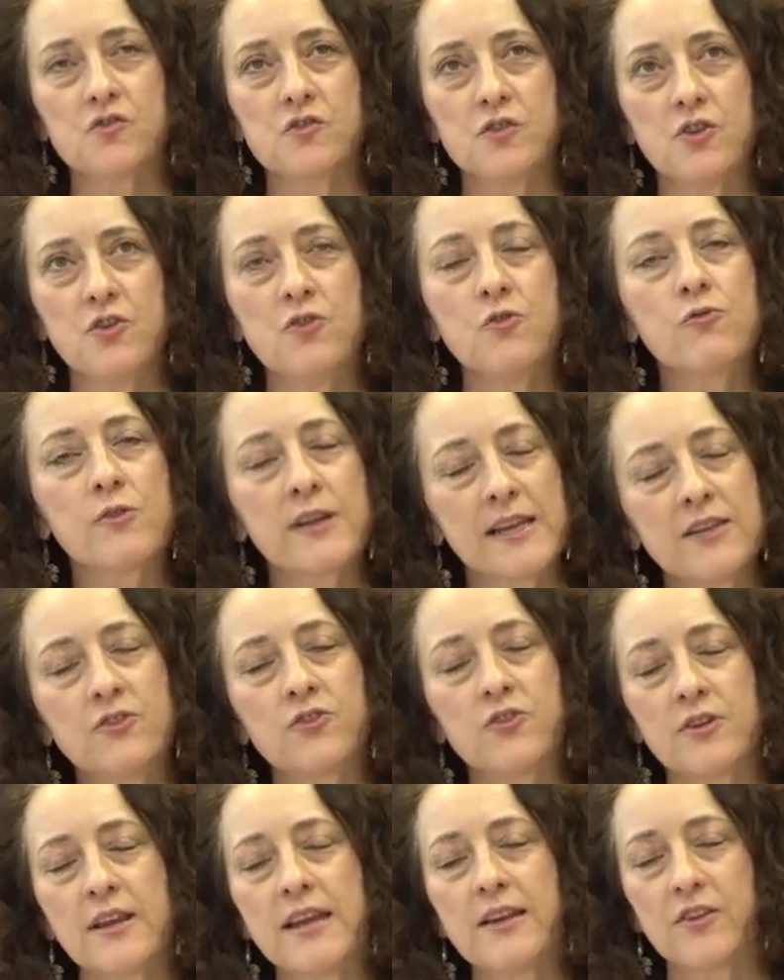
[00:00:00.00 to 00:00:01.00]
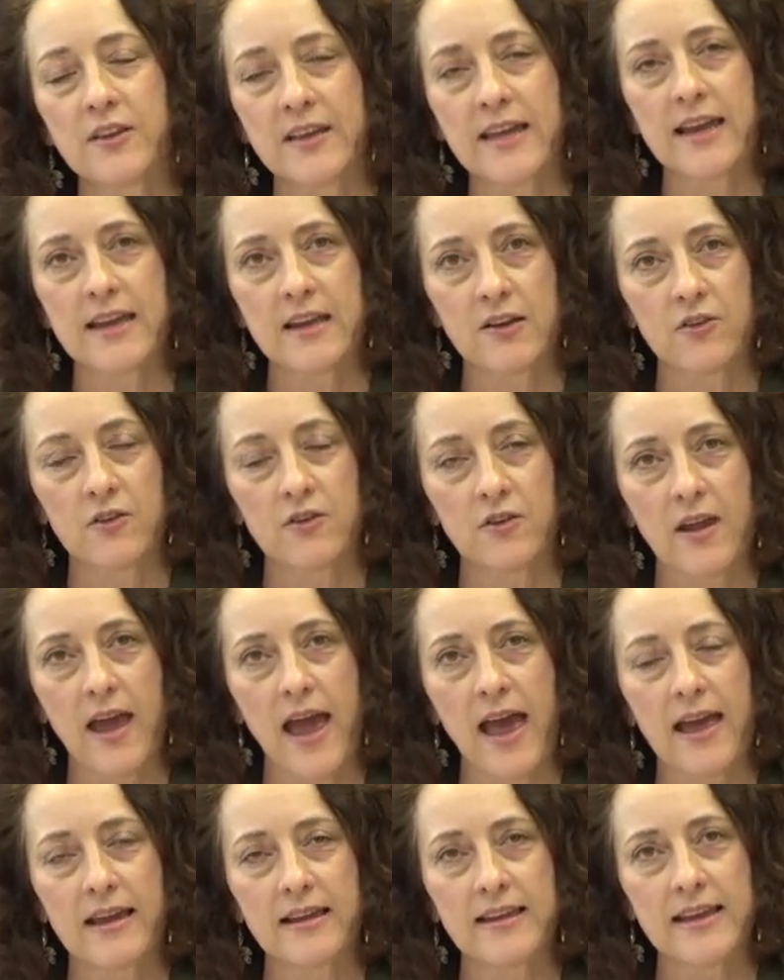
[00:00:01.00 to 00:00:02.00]
you really do need to get in,
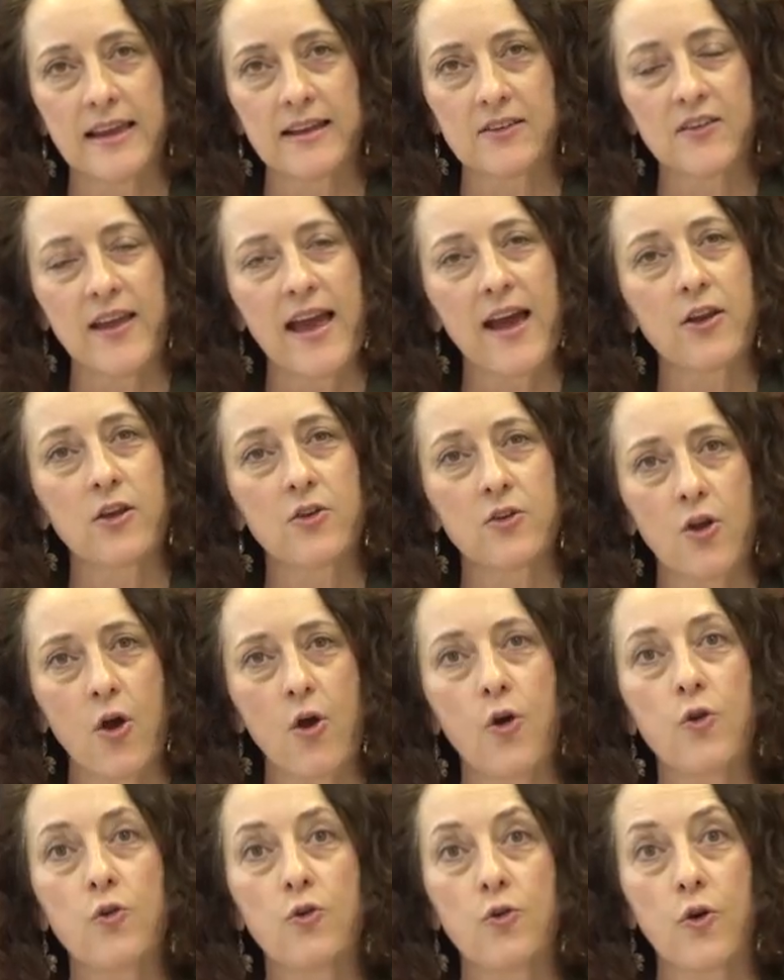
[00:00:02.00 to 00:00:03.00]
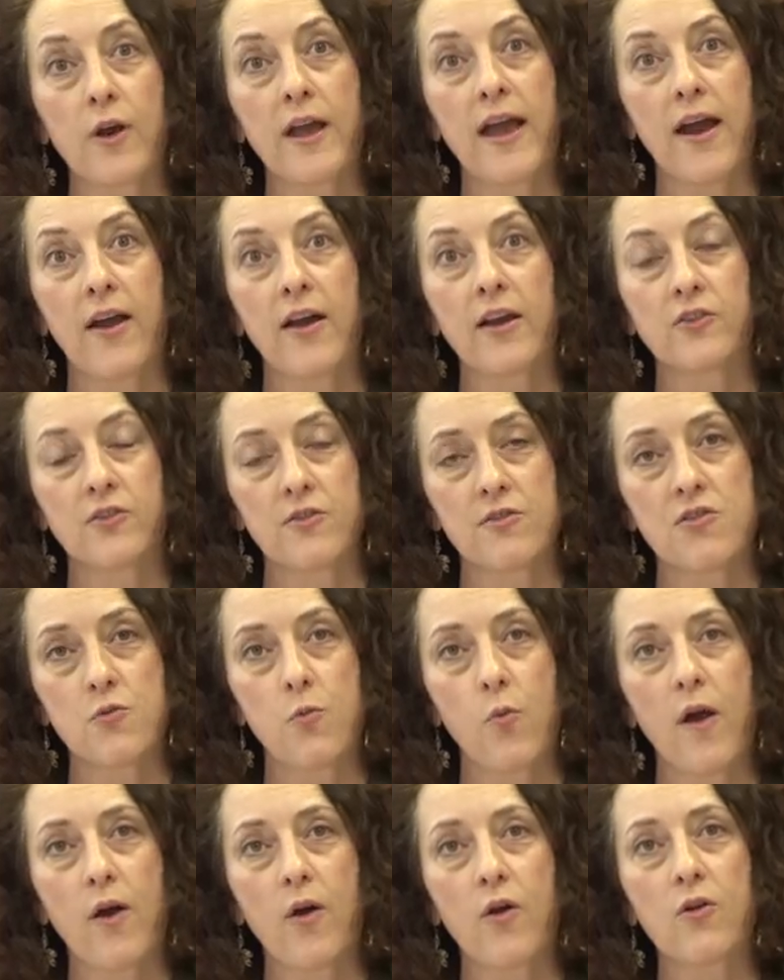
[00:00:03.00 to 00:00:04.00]
get down and know your characters
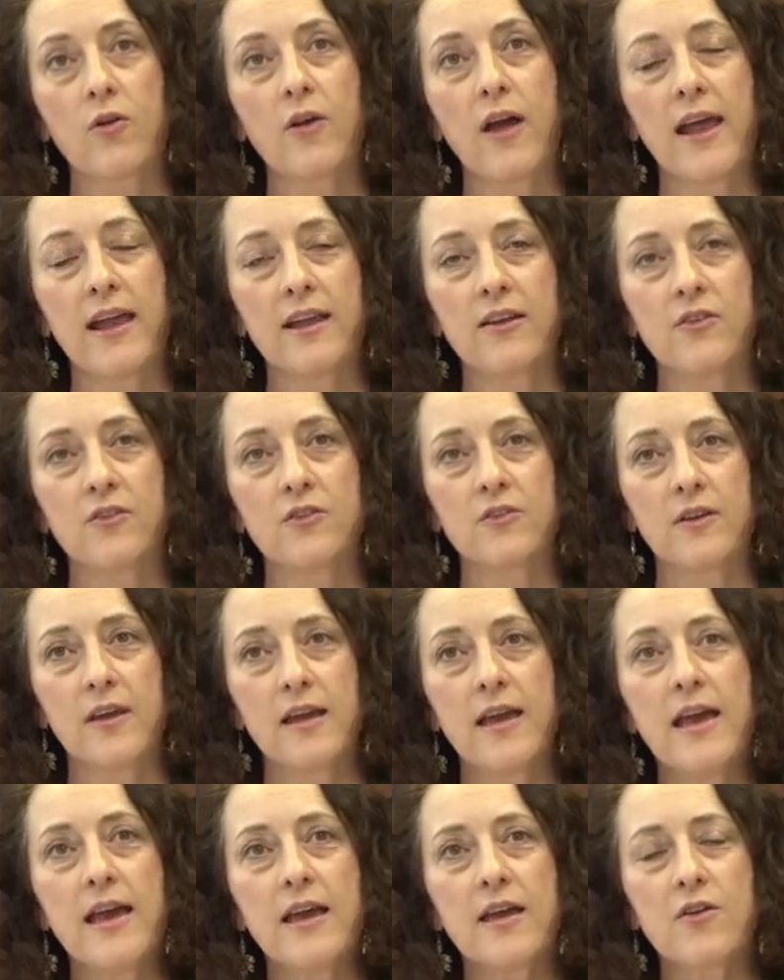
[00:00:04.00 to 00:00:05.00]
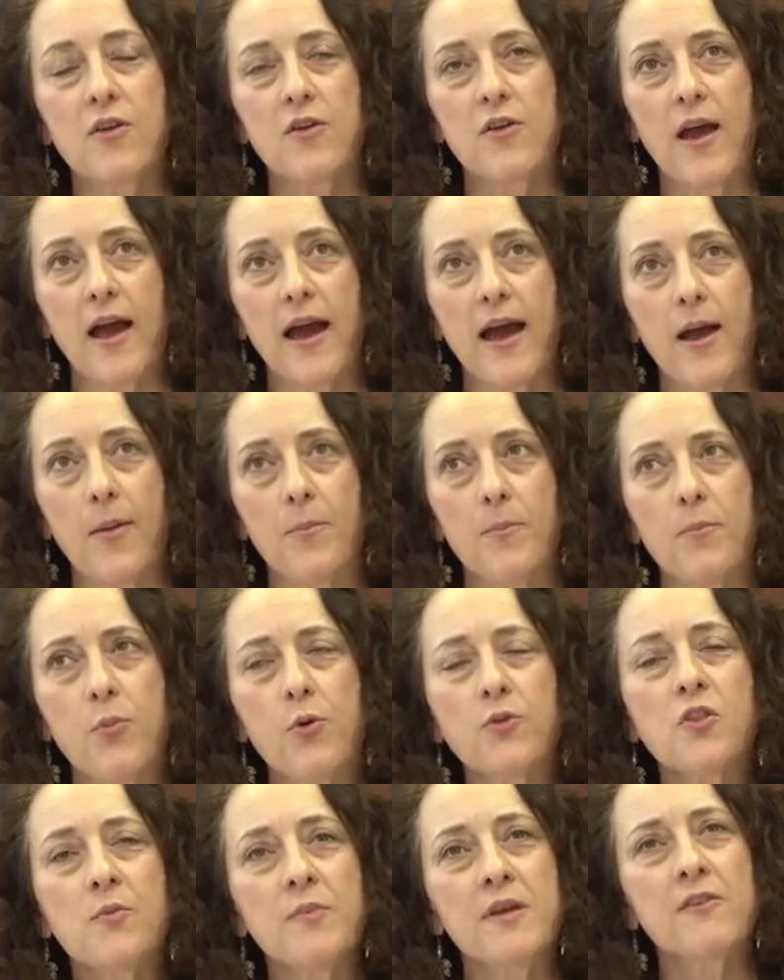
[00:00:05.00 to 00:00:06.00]
well, and
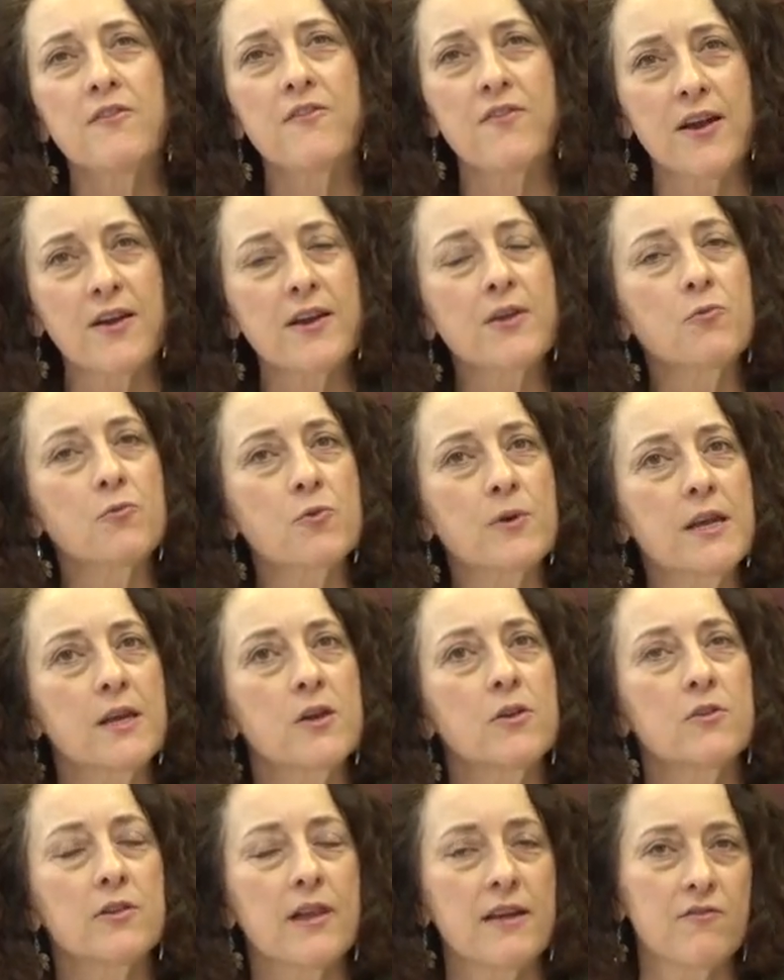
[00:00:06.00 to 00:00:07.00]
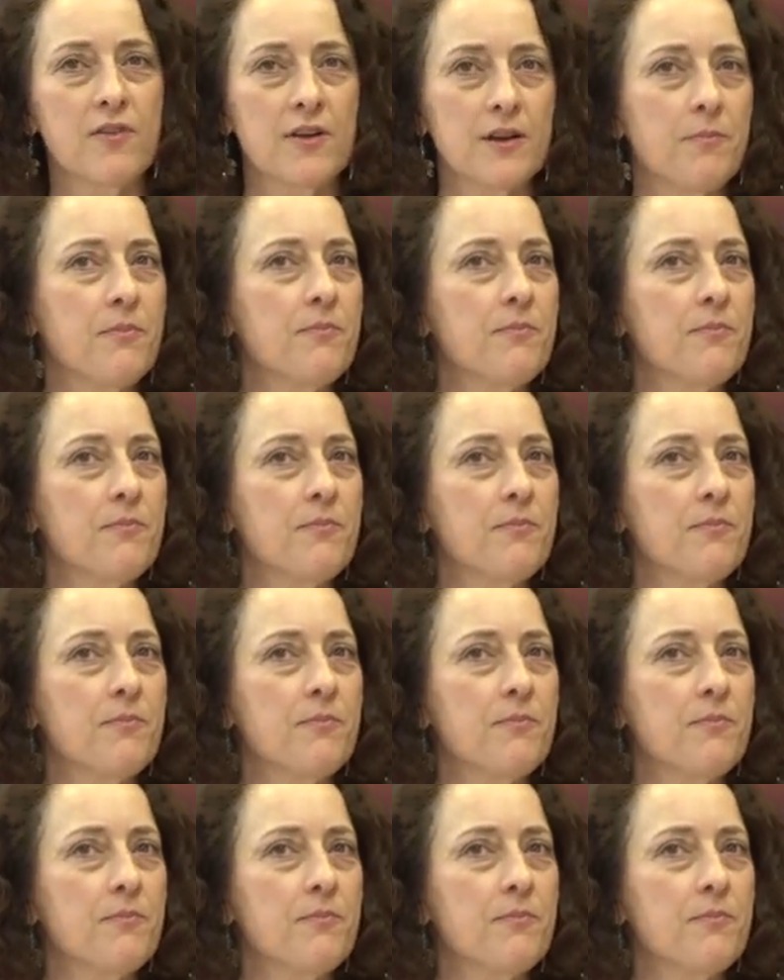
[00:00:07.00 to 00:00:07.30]
put them in a very real and very